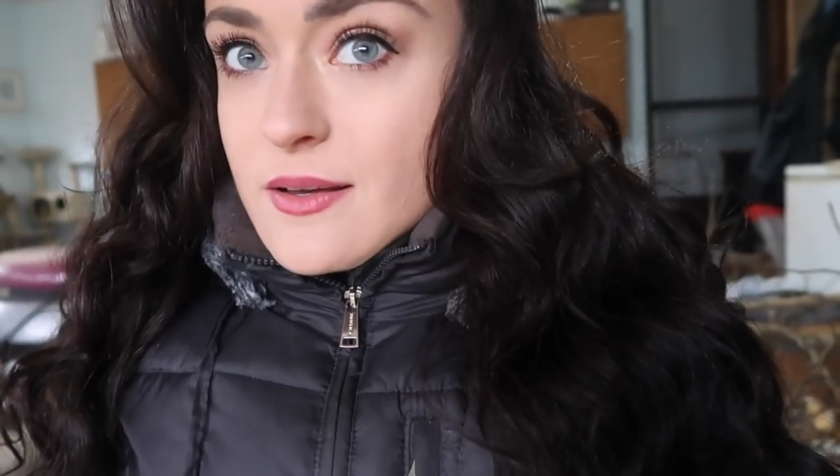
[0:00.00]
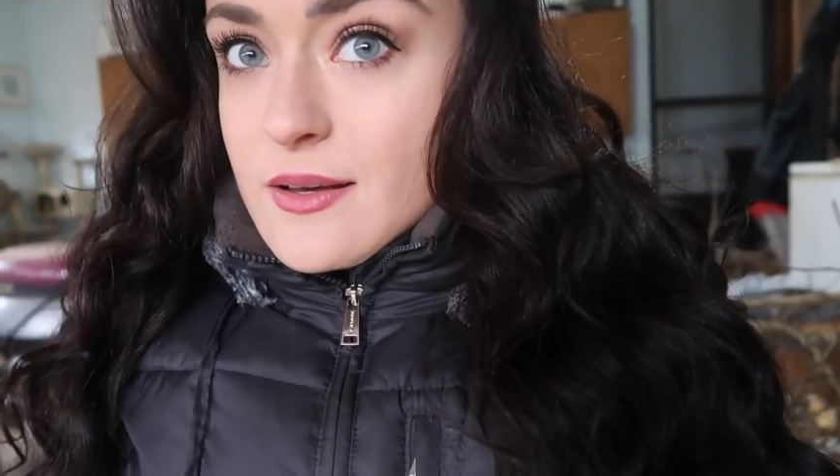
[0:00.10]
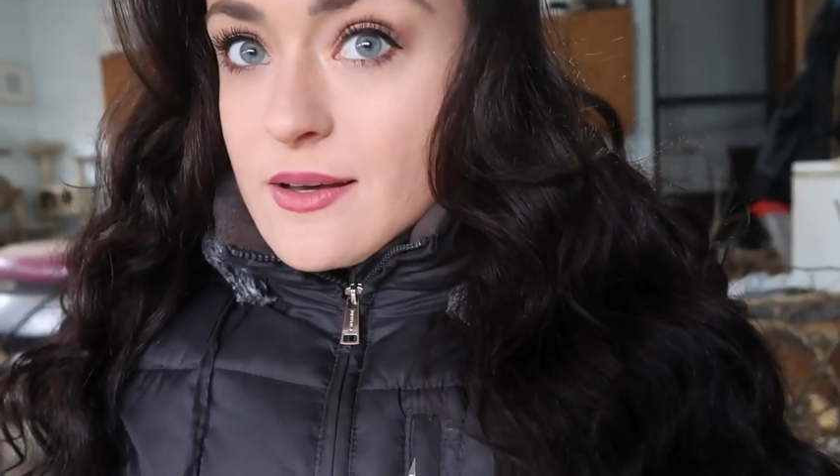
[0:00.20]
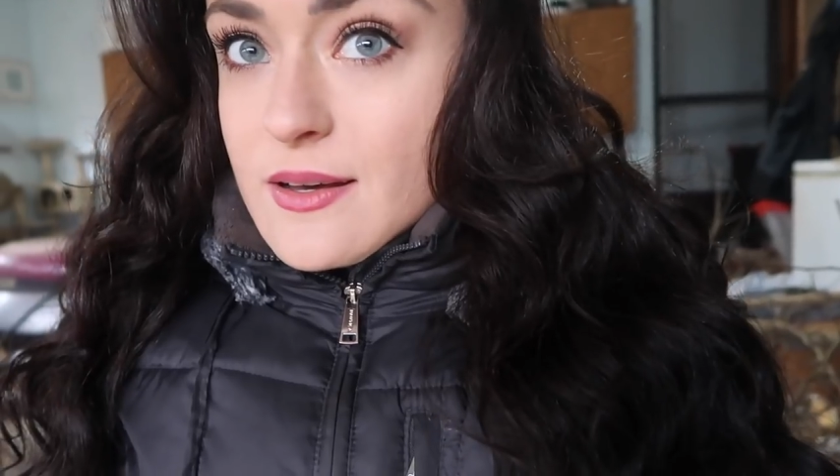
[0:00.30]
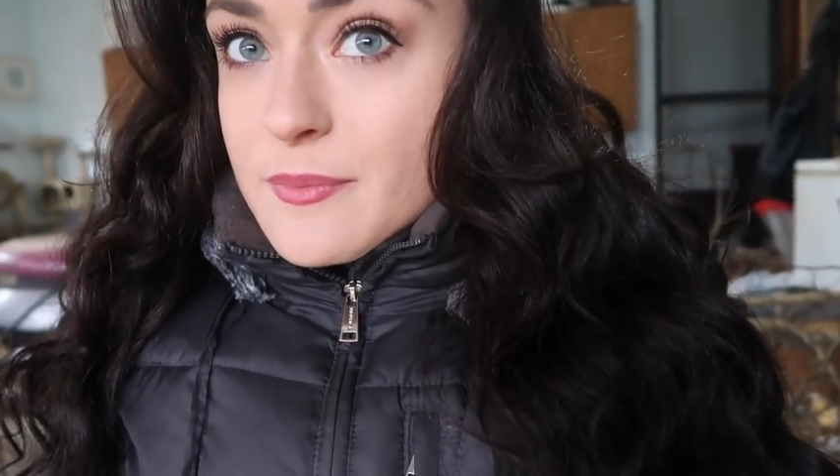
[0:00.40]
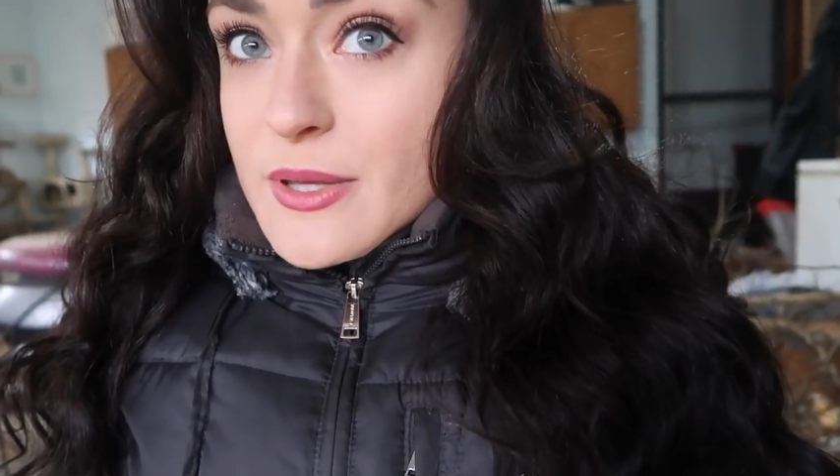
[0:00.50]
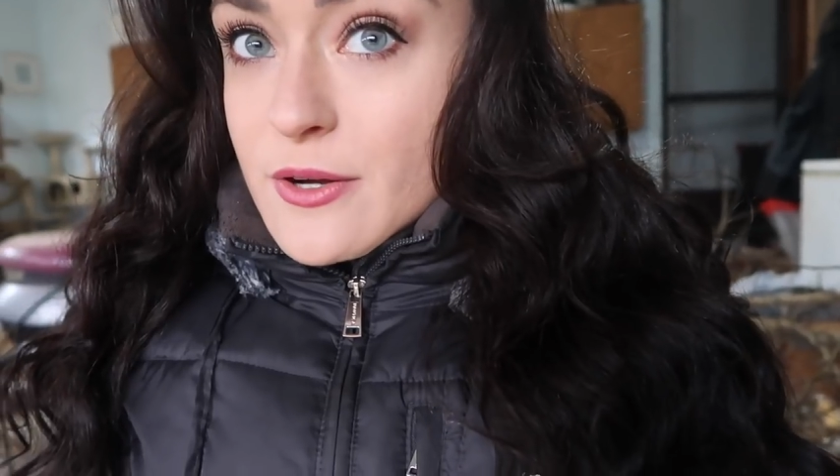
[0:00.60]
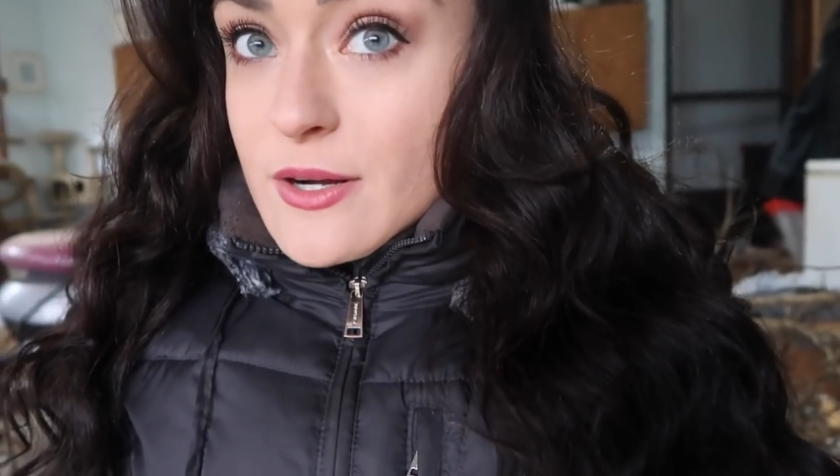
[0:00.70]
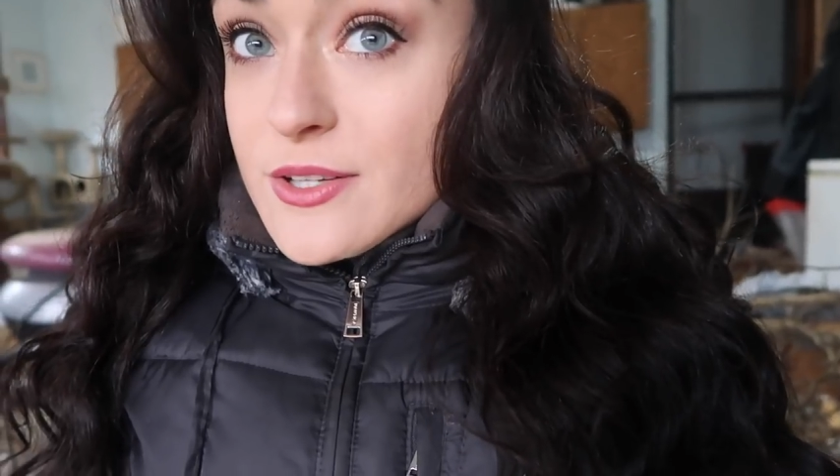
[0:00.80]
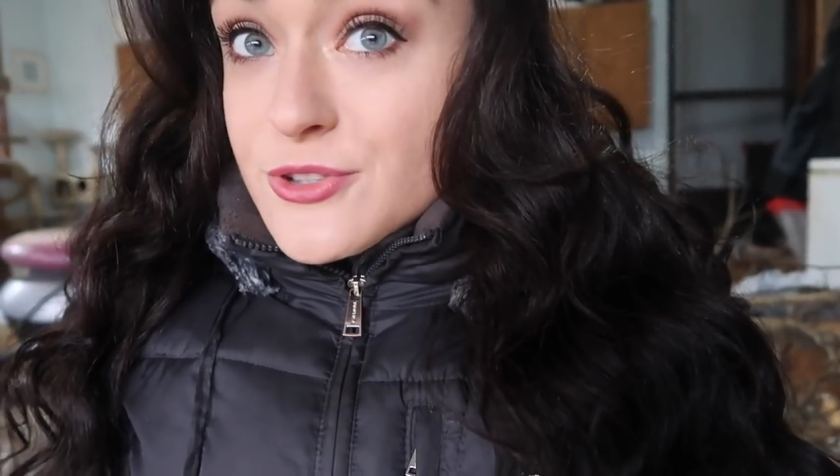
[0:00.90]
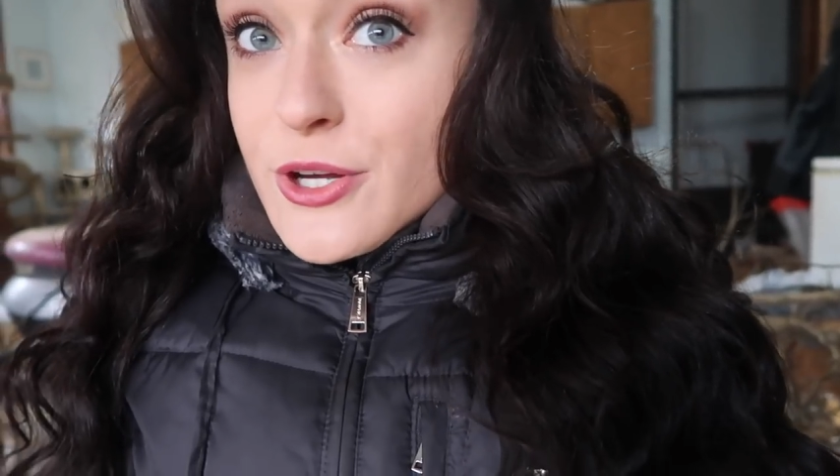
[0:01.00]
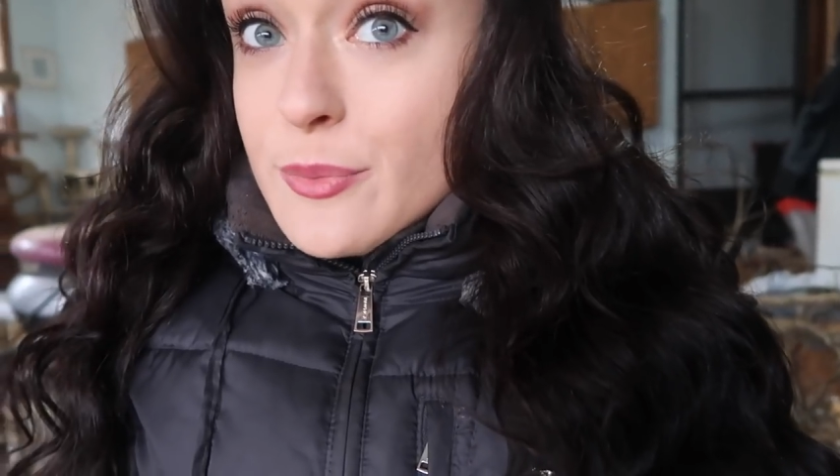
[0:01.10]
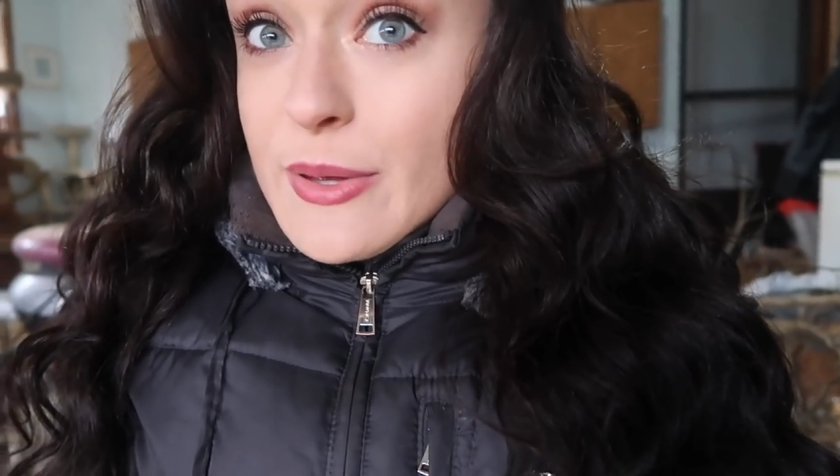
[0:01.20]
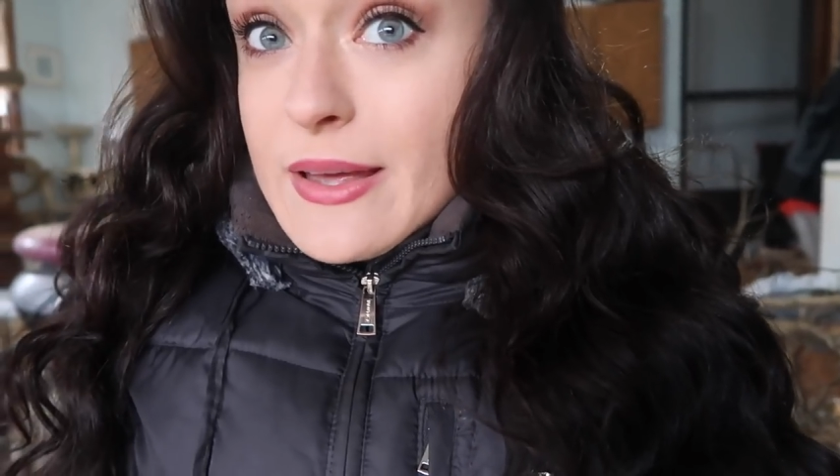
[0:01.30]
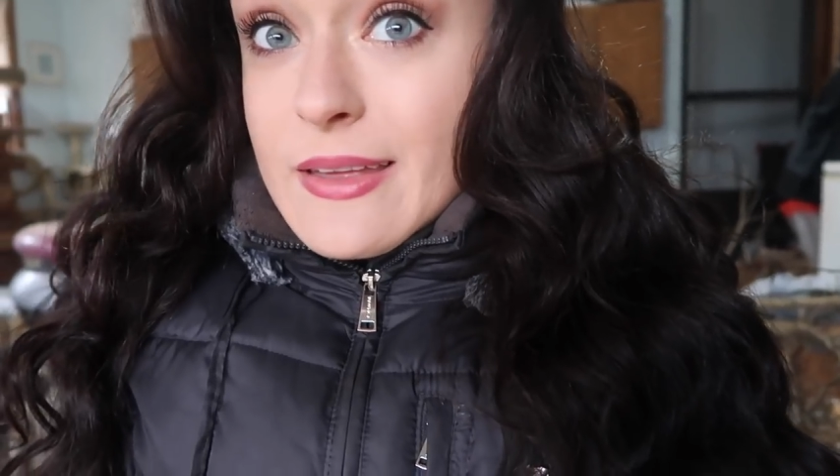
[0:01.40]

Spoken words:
My garage could be